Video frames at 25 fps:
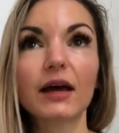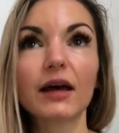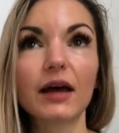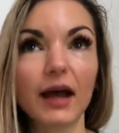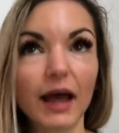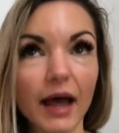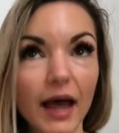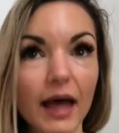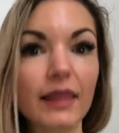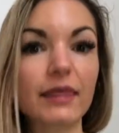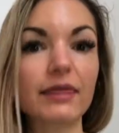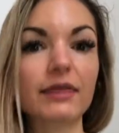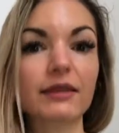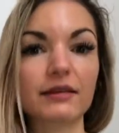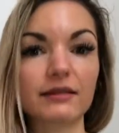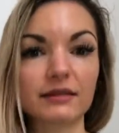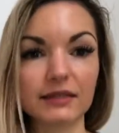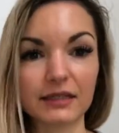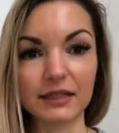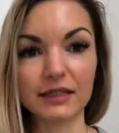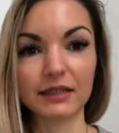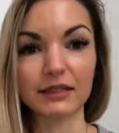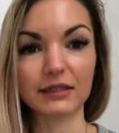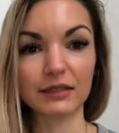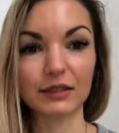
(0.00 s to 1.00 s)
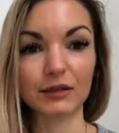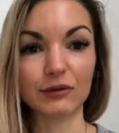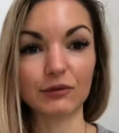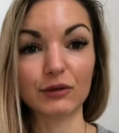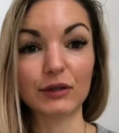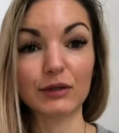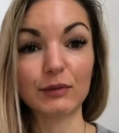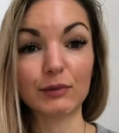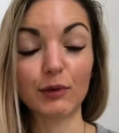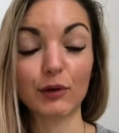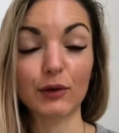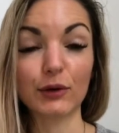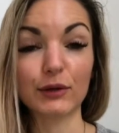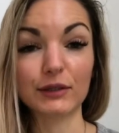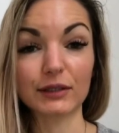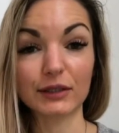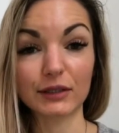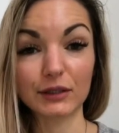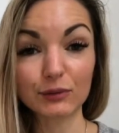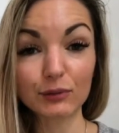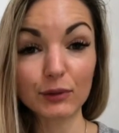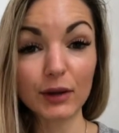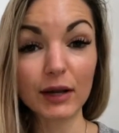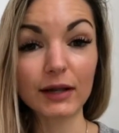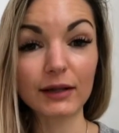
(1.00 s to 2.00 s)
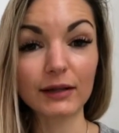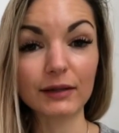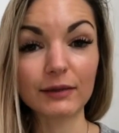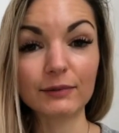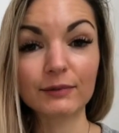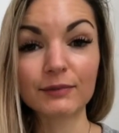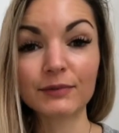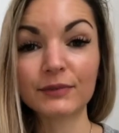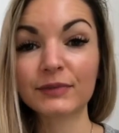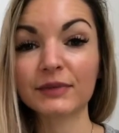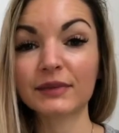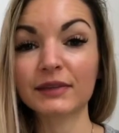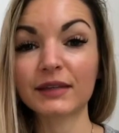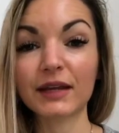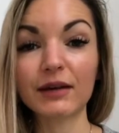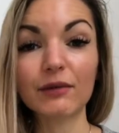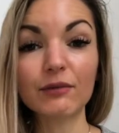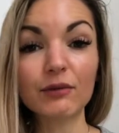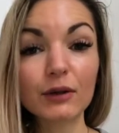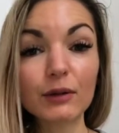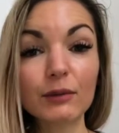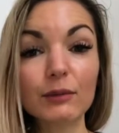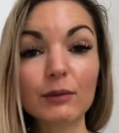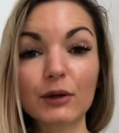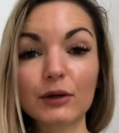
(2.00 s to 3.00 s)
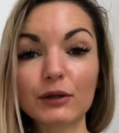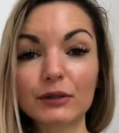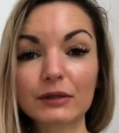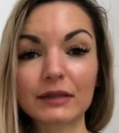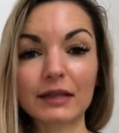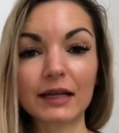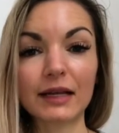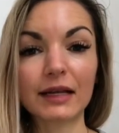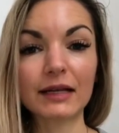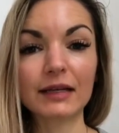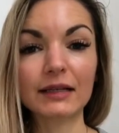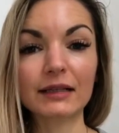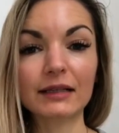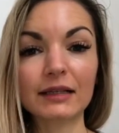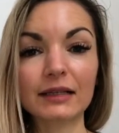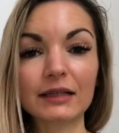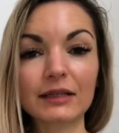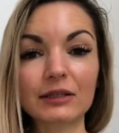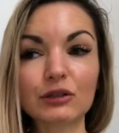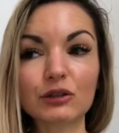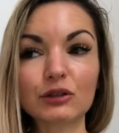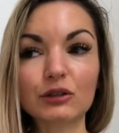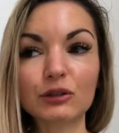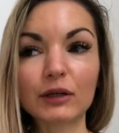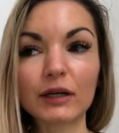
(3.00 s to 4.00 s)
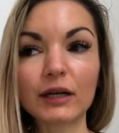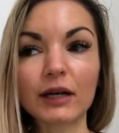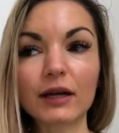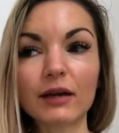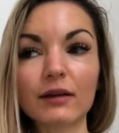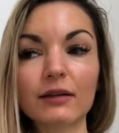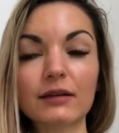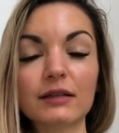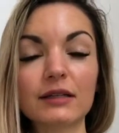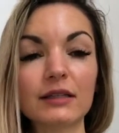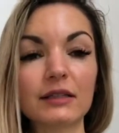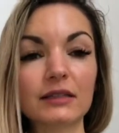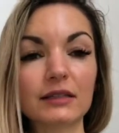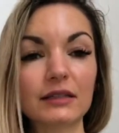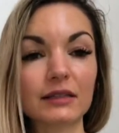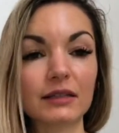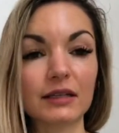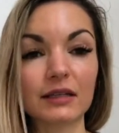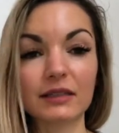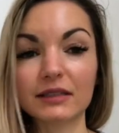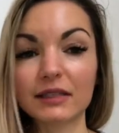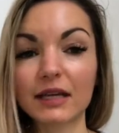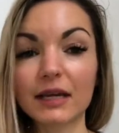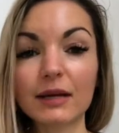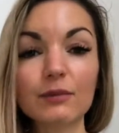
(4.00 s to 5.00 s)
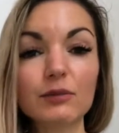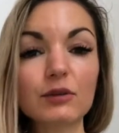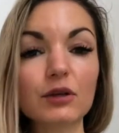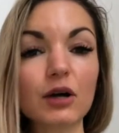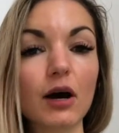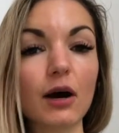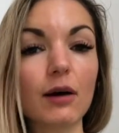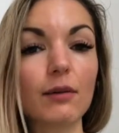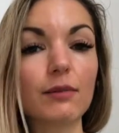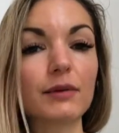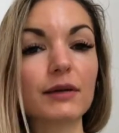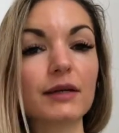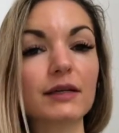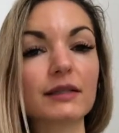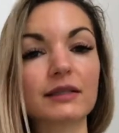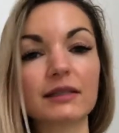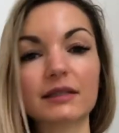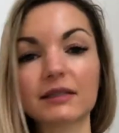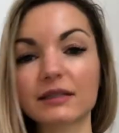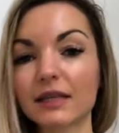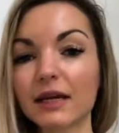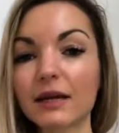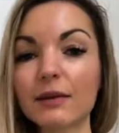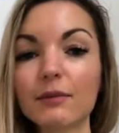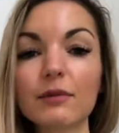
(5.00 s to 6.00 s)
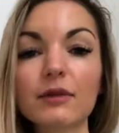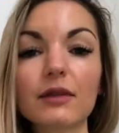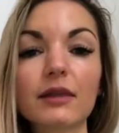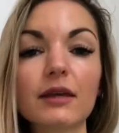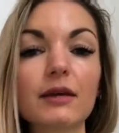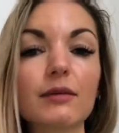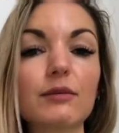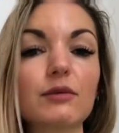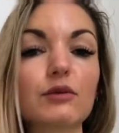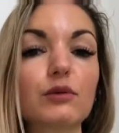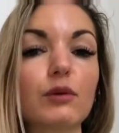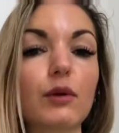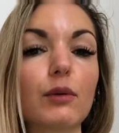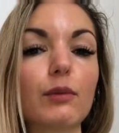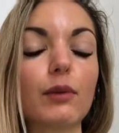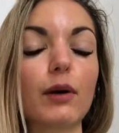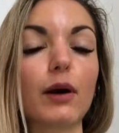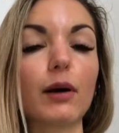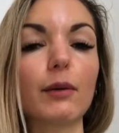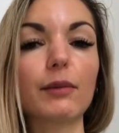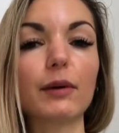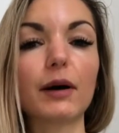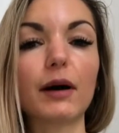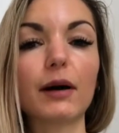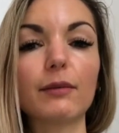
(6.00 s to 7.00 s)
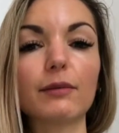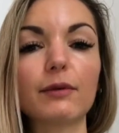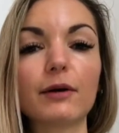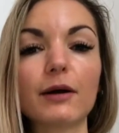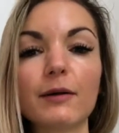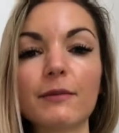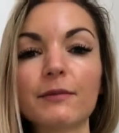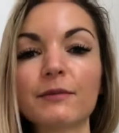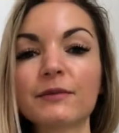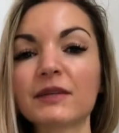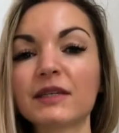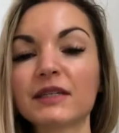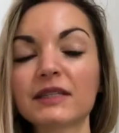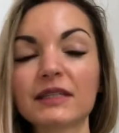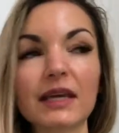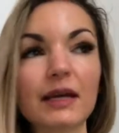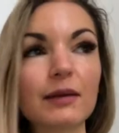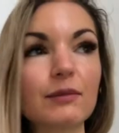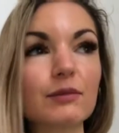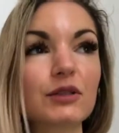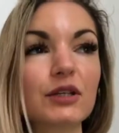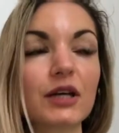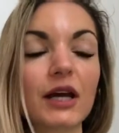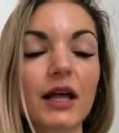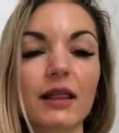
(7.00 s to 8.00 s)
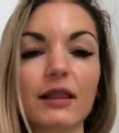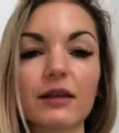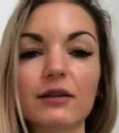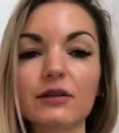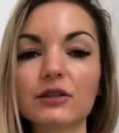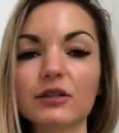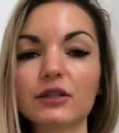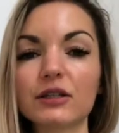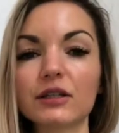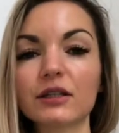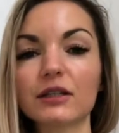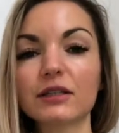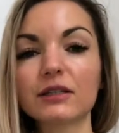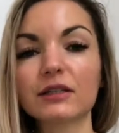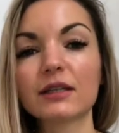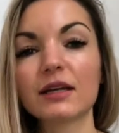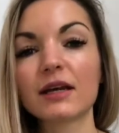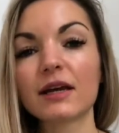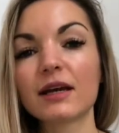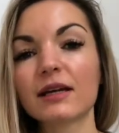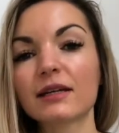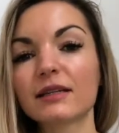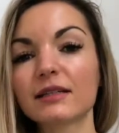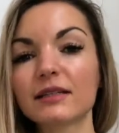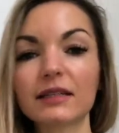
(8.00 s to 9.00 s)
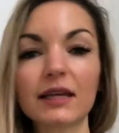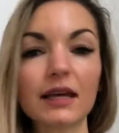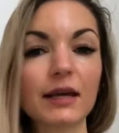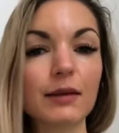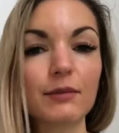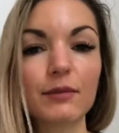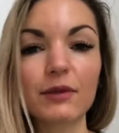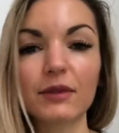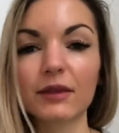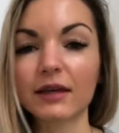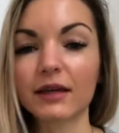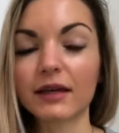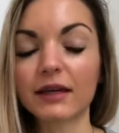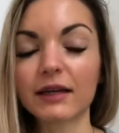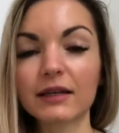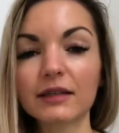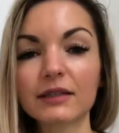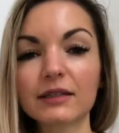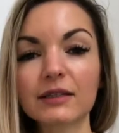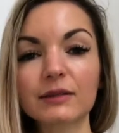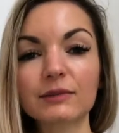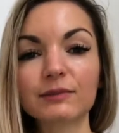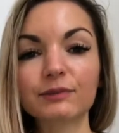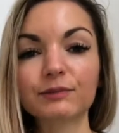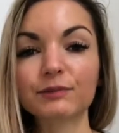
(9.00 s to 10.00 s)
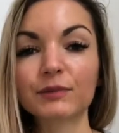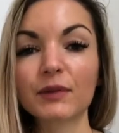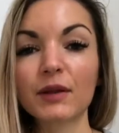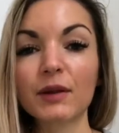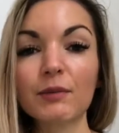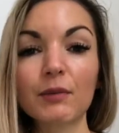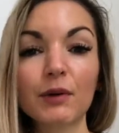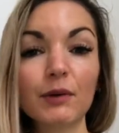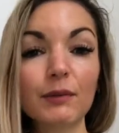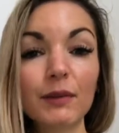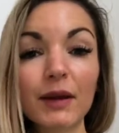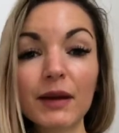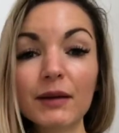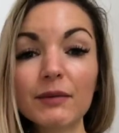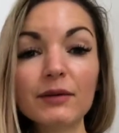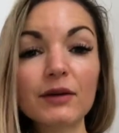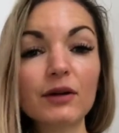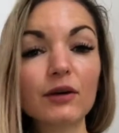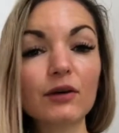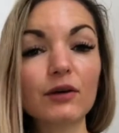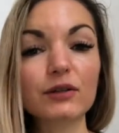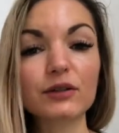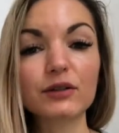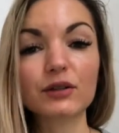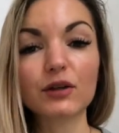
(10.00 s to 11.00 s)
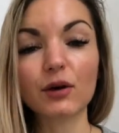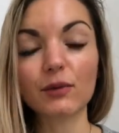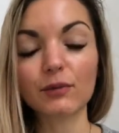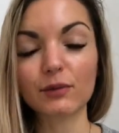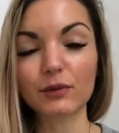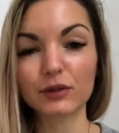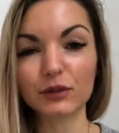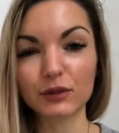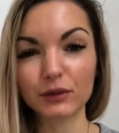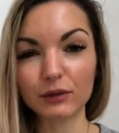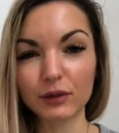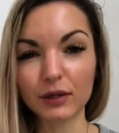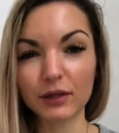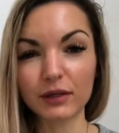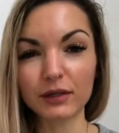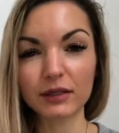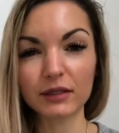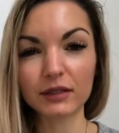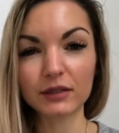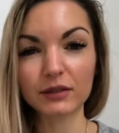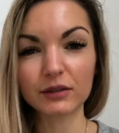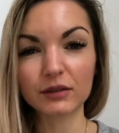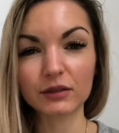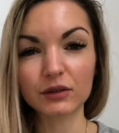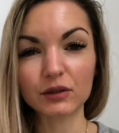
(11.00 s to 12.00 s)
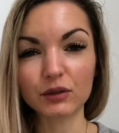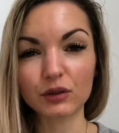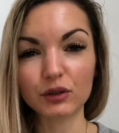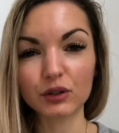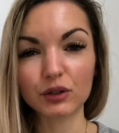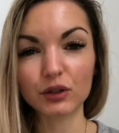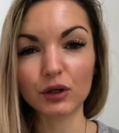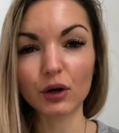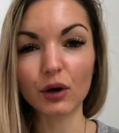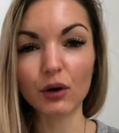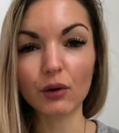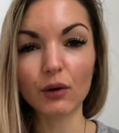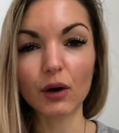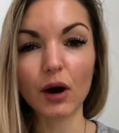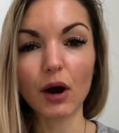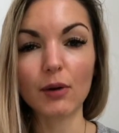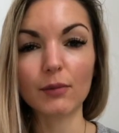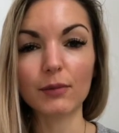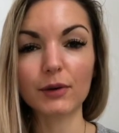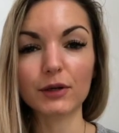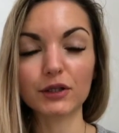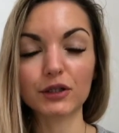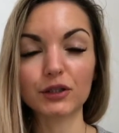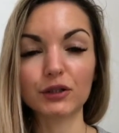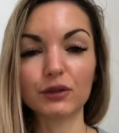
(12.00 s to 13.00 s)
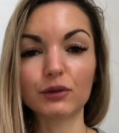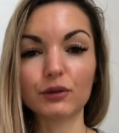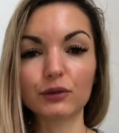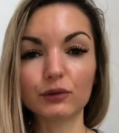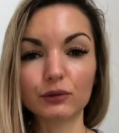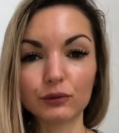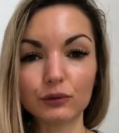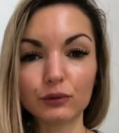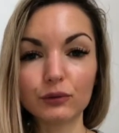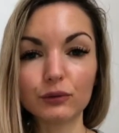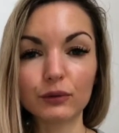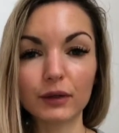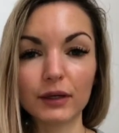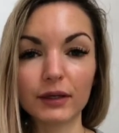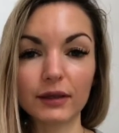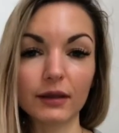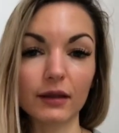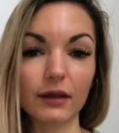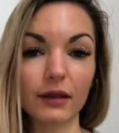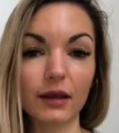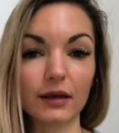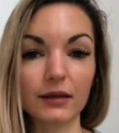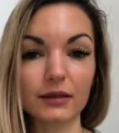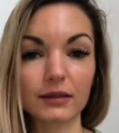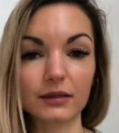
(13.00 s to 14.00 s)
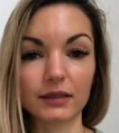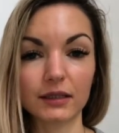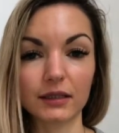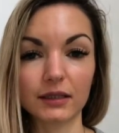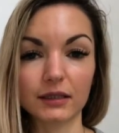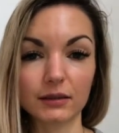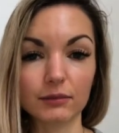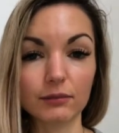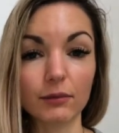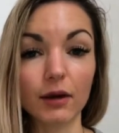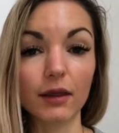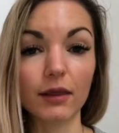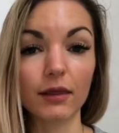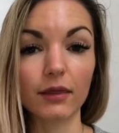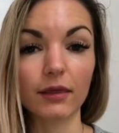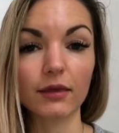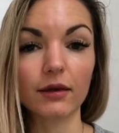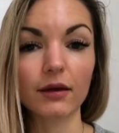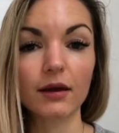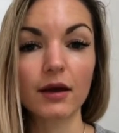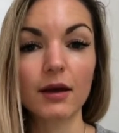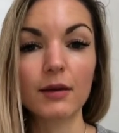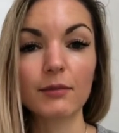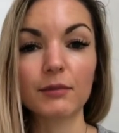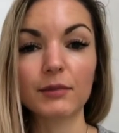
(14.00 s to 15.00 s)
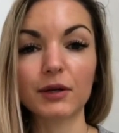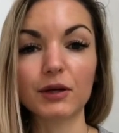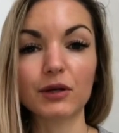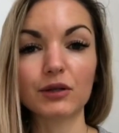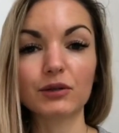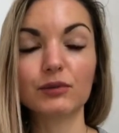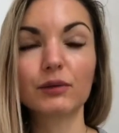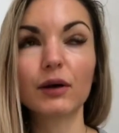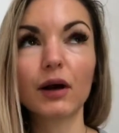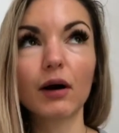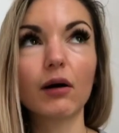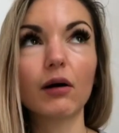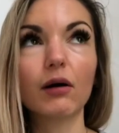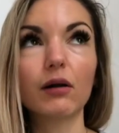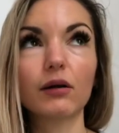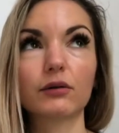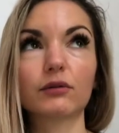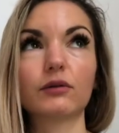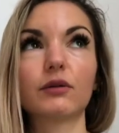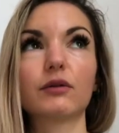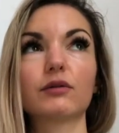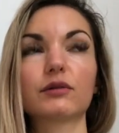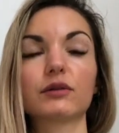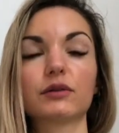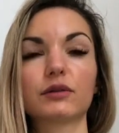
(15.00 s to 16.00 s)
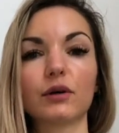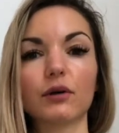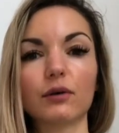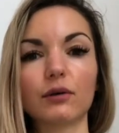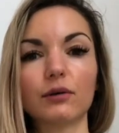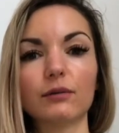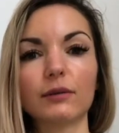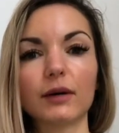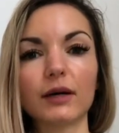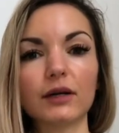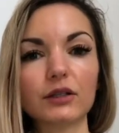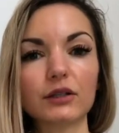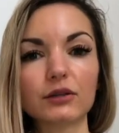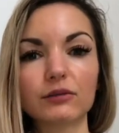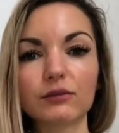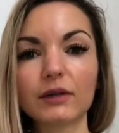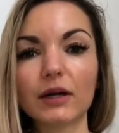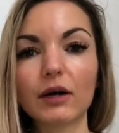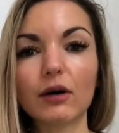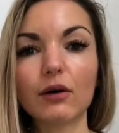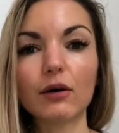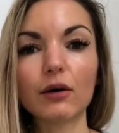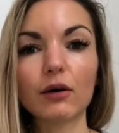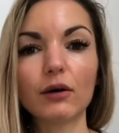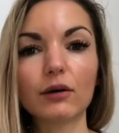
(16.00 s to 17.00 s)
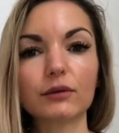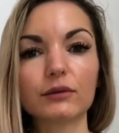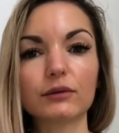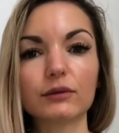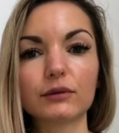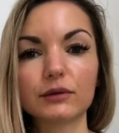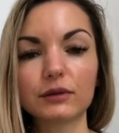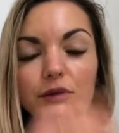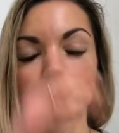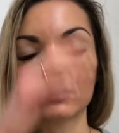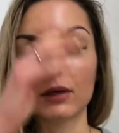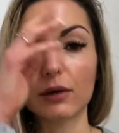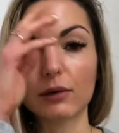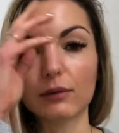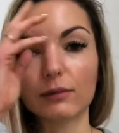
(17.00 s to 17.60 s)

and these degree points as well. They will most likely trigger the same topics, the same themes will pop up, the same challenges, same things, but maybe also opportunities to show how much you grew in the last 6 months, because we all grow so much. We all grew so